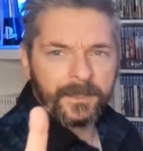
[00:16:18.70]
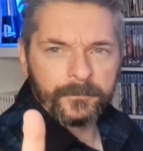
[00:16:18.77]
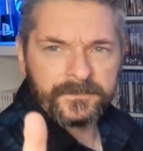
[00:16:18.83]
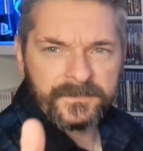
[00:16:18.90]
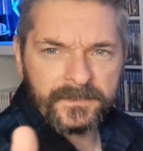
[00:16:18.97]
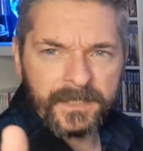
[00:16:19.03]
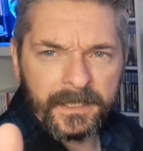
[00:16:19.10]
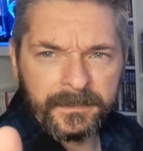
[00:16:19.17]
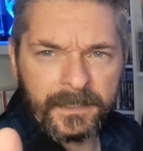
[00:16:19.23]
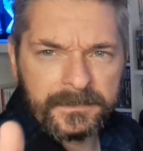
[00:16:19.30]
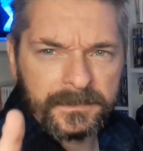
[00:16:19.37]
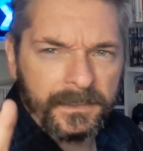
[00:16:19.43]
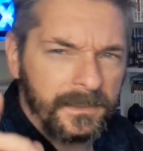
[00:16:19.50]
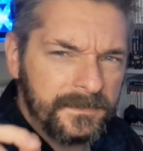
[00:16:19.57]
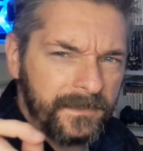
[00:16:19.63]
that one to the end
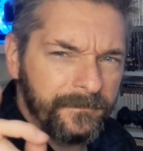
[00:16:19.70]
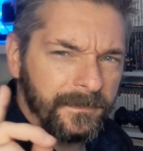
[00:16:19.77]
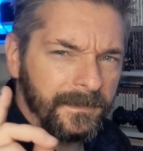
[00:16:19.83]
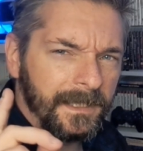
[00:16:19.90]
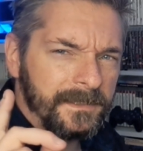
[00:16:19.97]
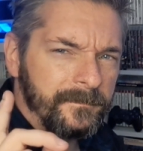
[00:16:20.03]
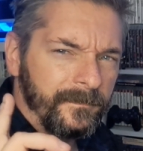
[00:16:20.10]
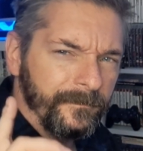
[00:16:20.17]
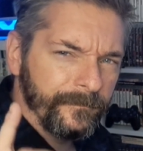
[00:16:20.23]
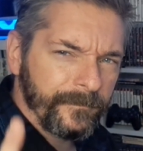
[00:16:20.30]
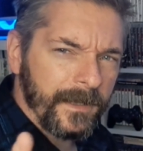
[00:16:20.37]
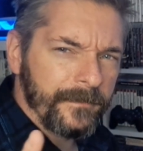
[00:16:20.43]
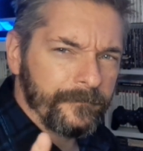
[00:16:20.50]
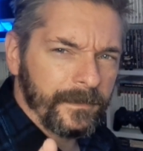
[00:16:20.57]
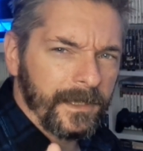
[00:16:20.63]
actually, because I think that's my
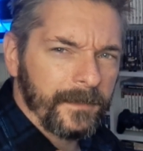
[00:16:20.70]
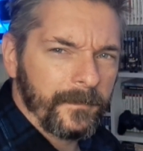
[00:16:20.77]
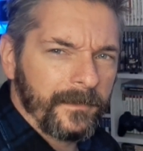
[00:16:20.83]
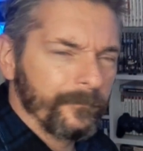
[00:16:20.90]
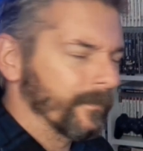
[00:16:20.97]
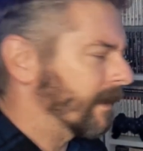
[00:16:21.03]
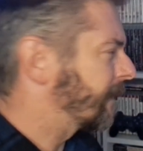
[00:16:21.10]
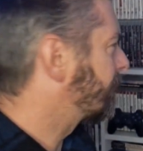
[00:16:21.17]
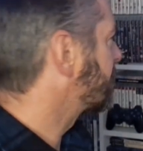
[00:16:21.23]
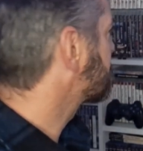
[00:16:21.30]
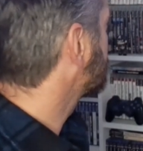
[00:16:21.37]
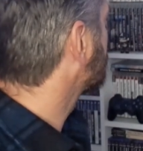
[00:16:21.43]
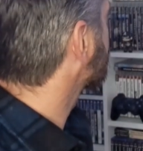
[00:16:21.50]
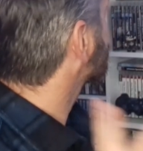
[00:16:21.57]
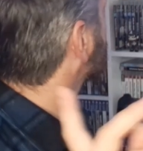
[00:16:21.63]
favourite game that I've played this month.